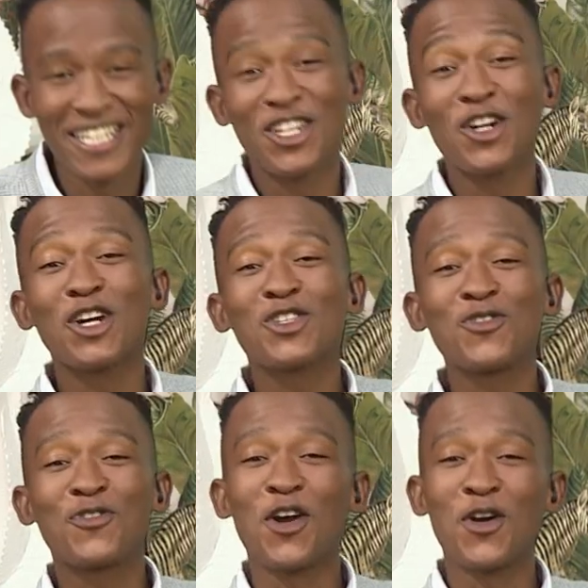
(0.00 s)
Well, Nandi,
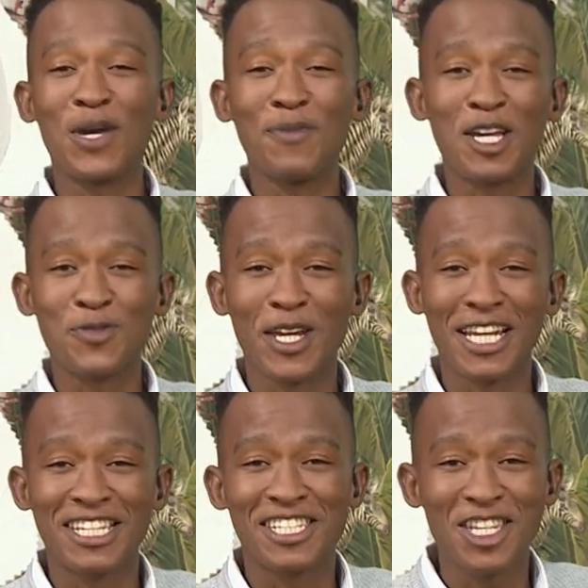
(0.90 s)
don't go too far away
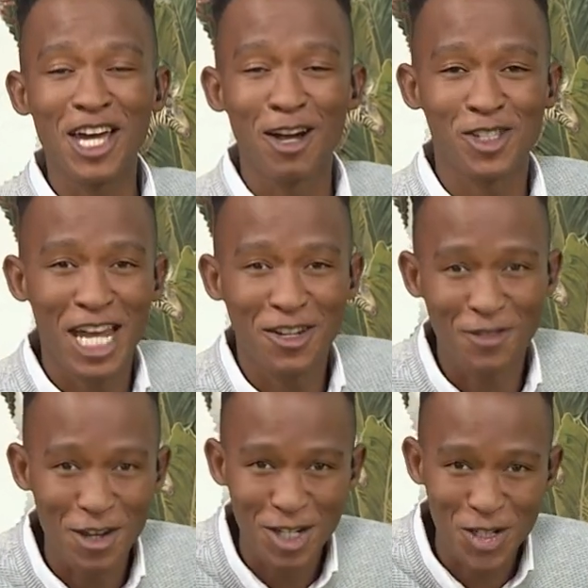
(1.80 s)
because we're going to continue our
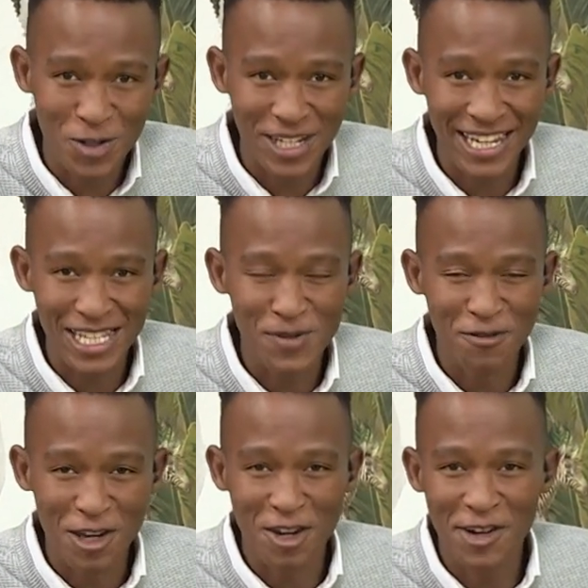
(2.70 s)
chat very
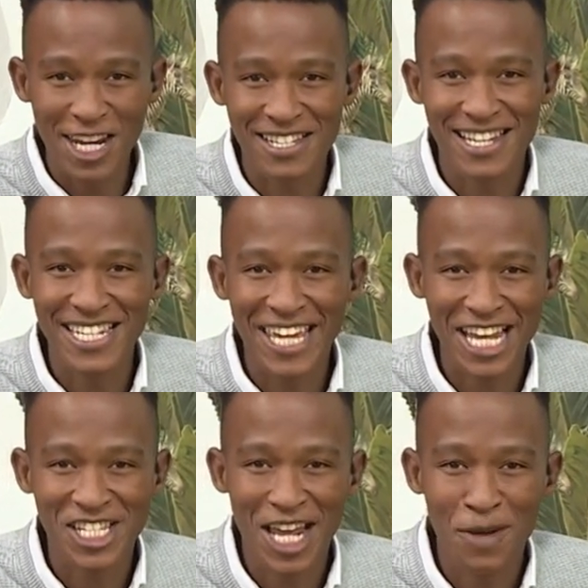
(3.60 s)
shortly. It's been very, very
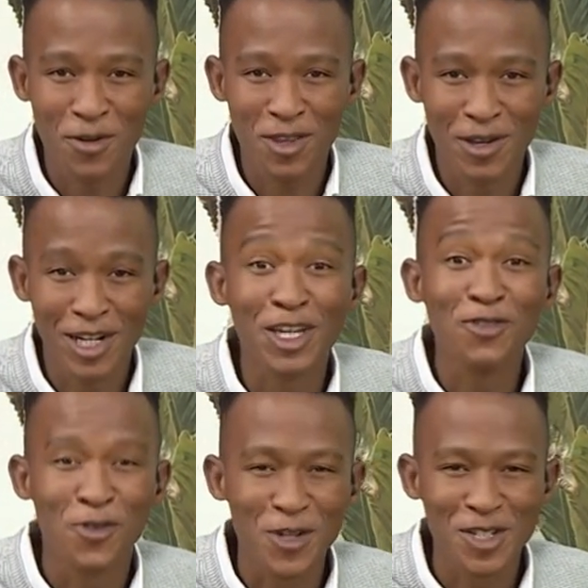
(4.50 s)
exciting catching up with you,
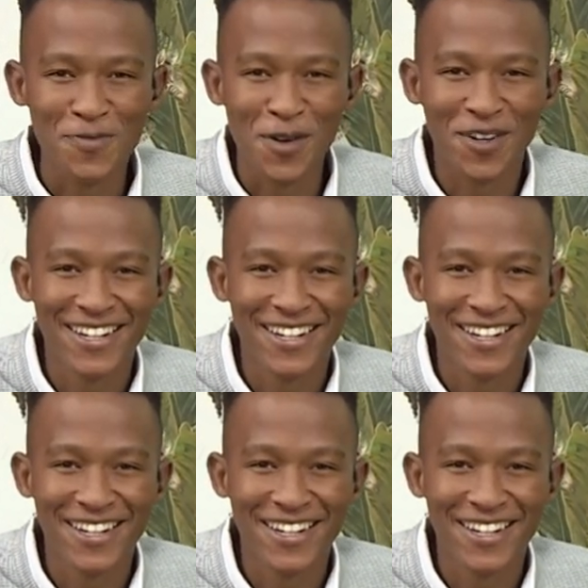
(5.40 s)
and looking forward to